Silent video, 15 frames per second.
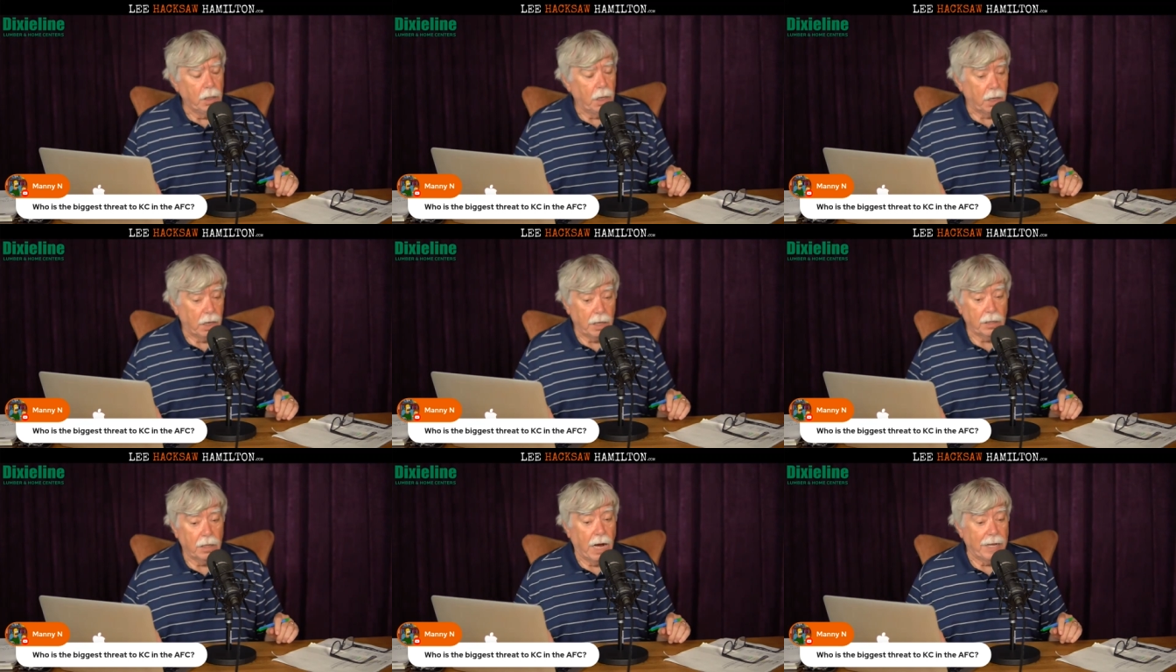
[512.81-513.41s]
And
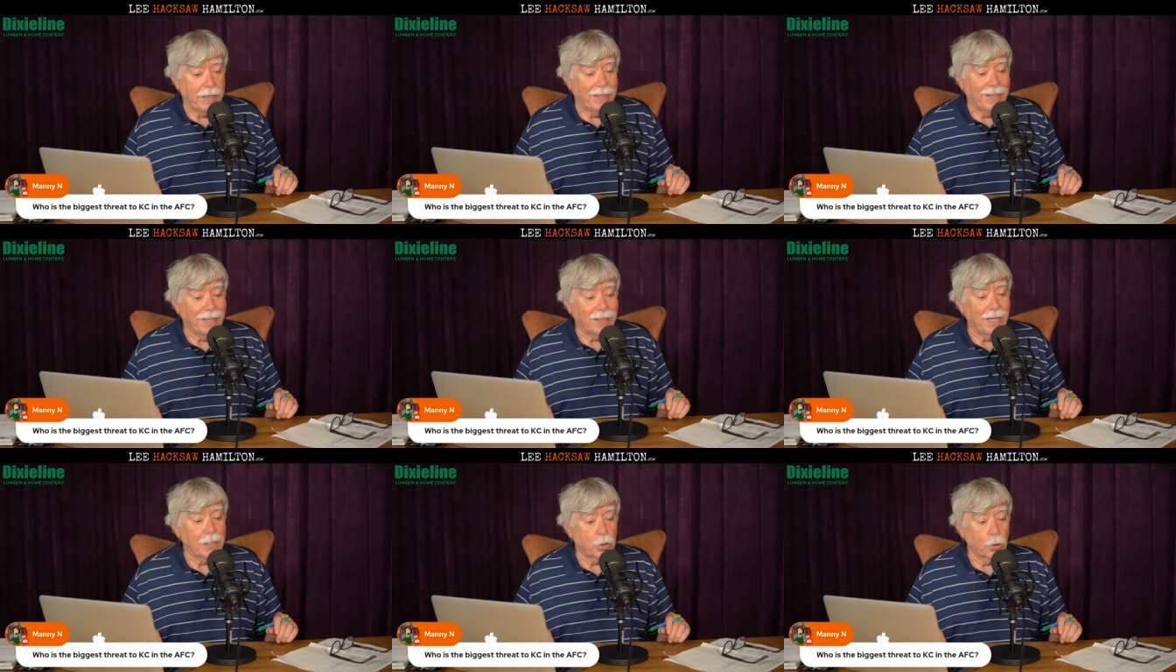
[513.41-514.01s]
I, I
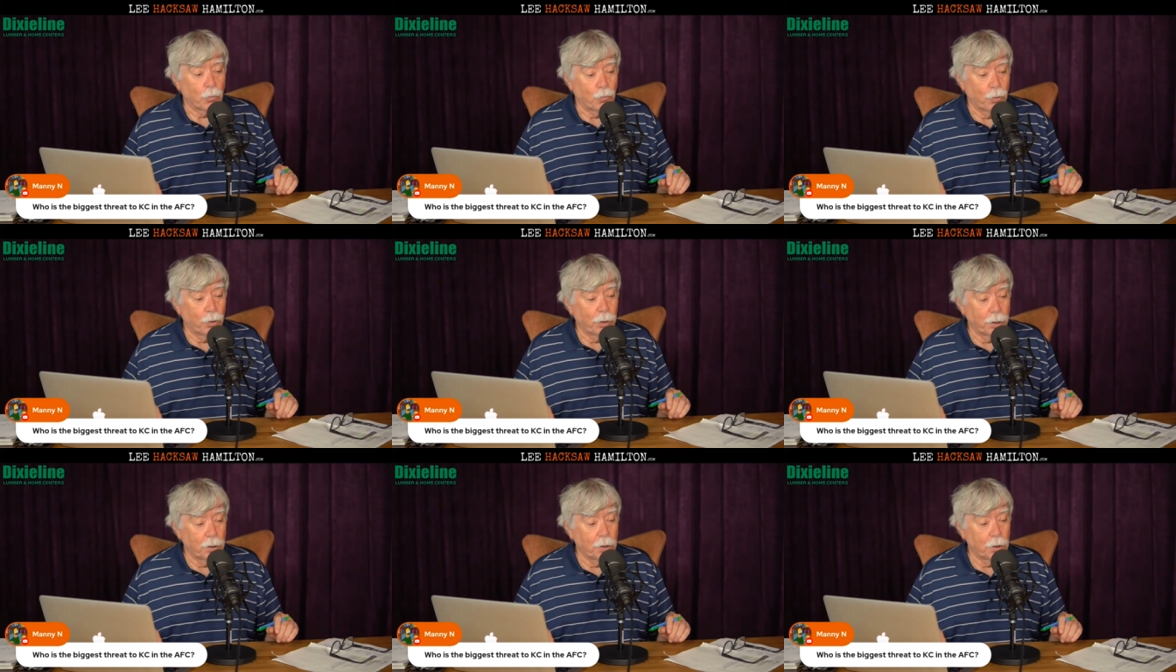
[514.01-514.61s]
think that's a
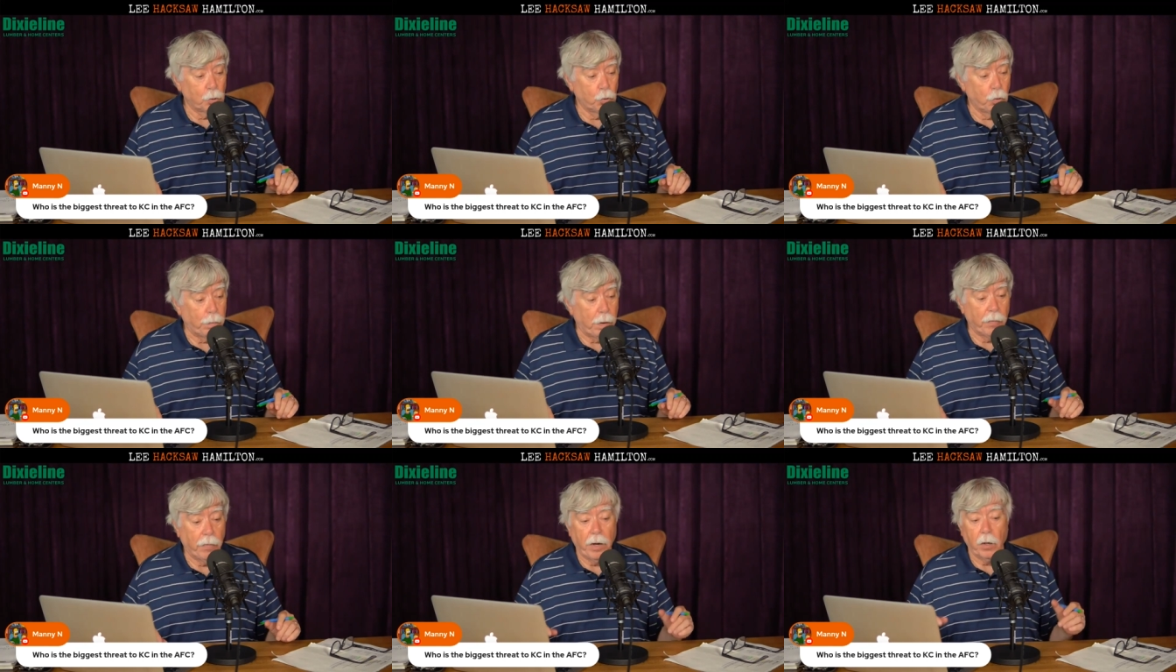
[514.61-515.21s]
really good group,
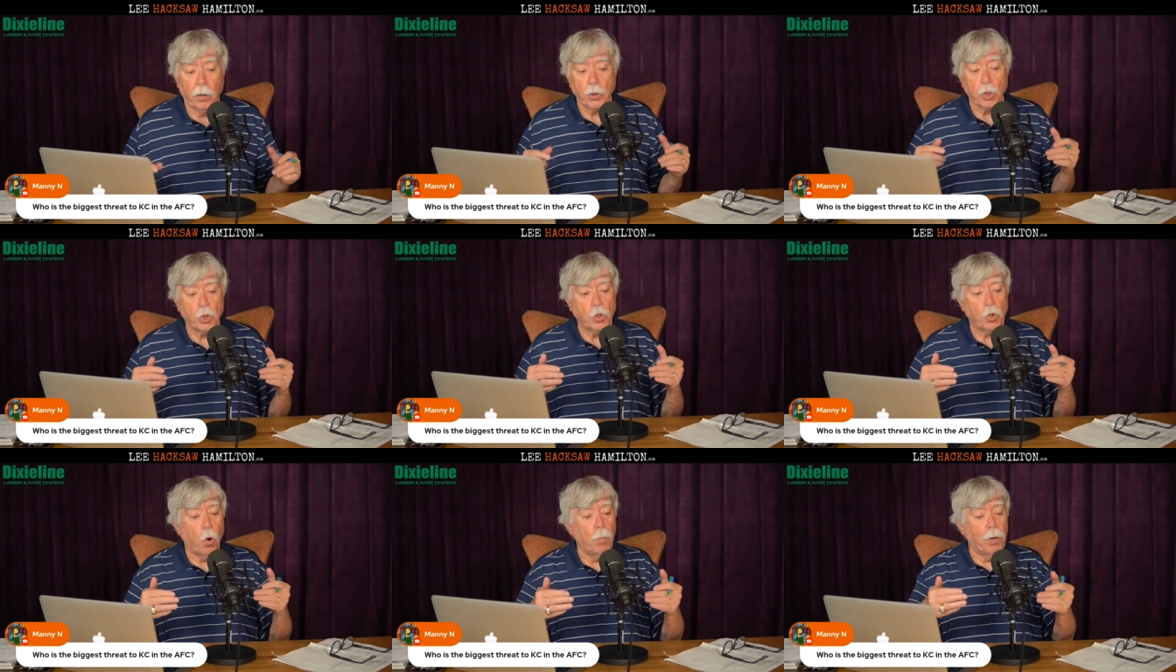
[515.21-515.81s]
and they are
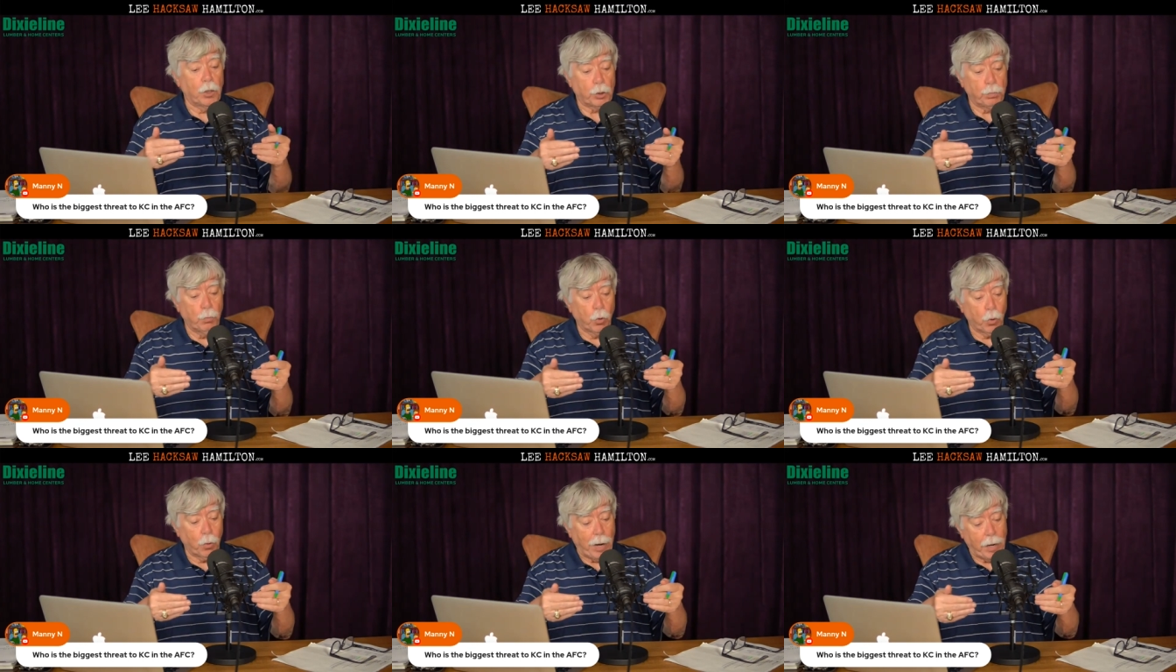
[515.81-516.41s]
so much
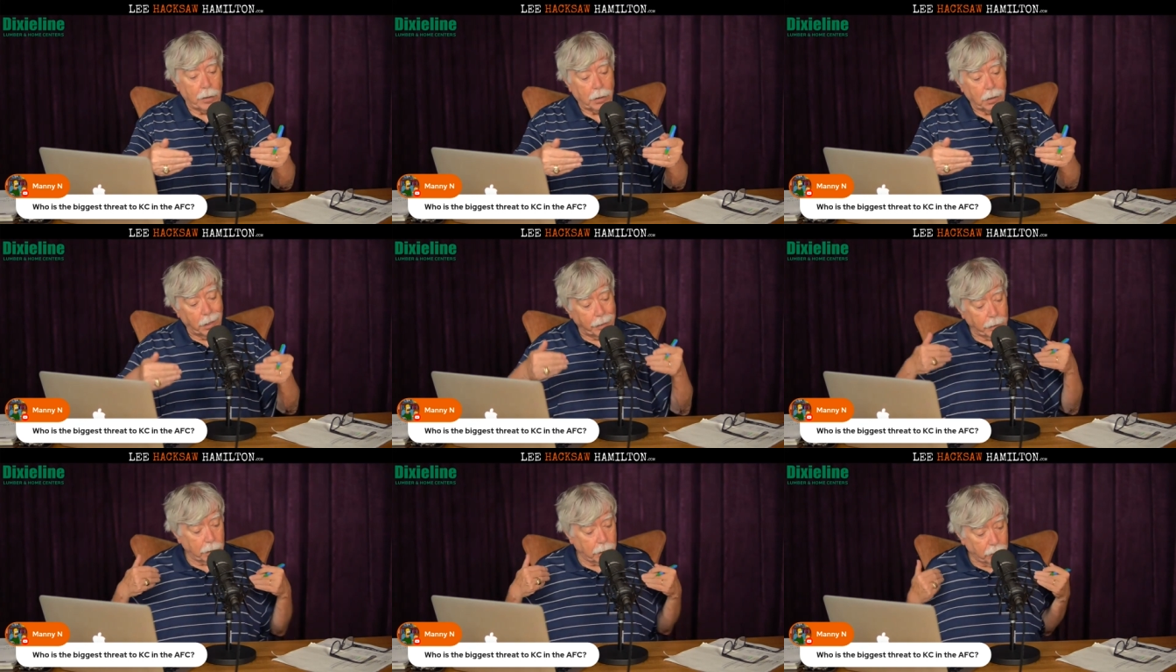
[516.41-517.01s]
more
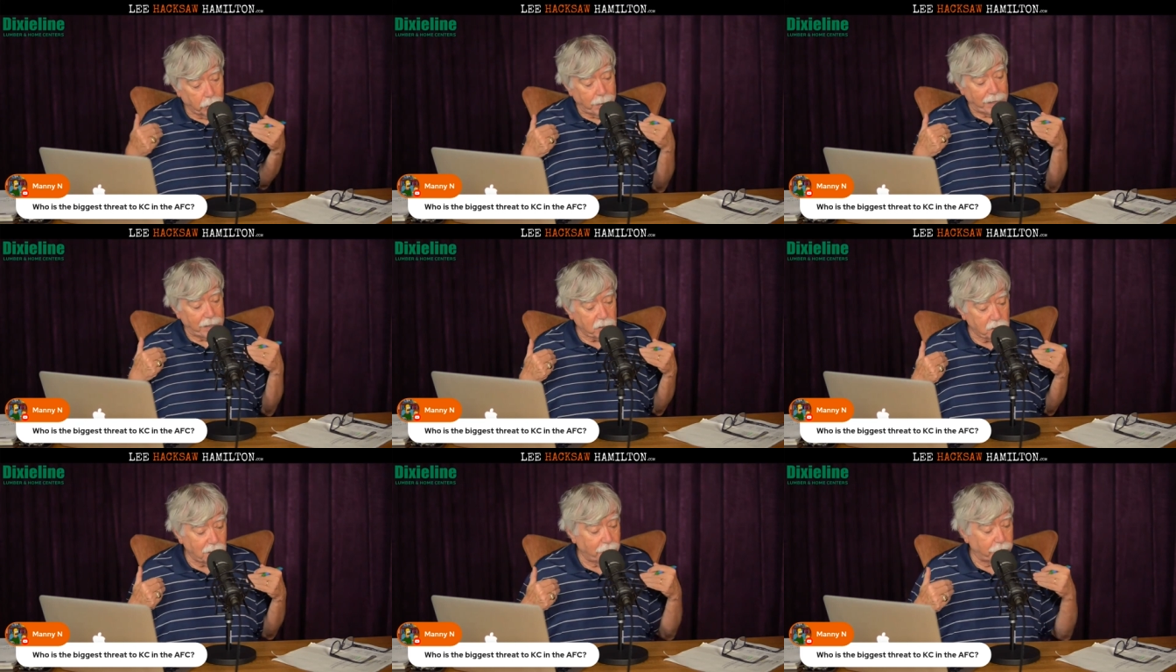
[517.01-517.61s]
athletic on the
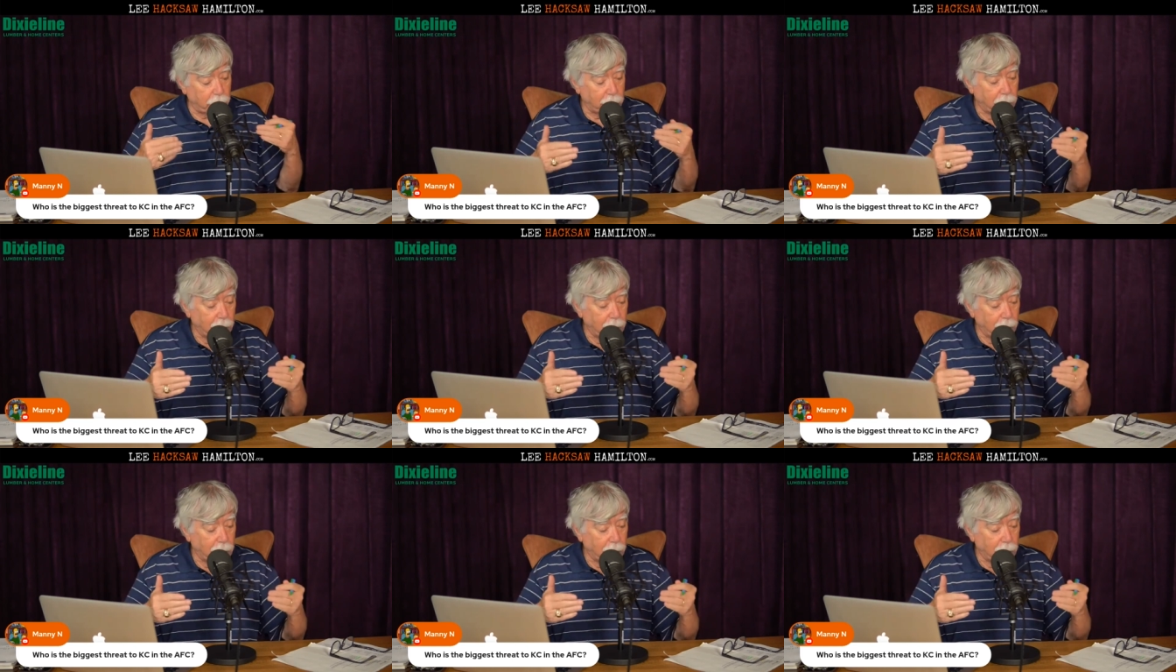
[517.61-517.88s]
back seven.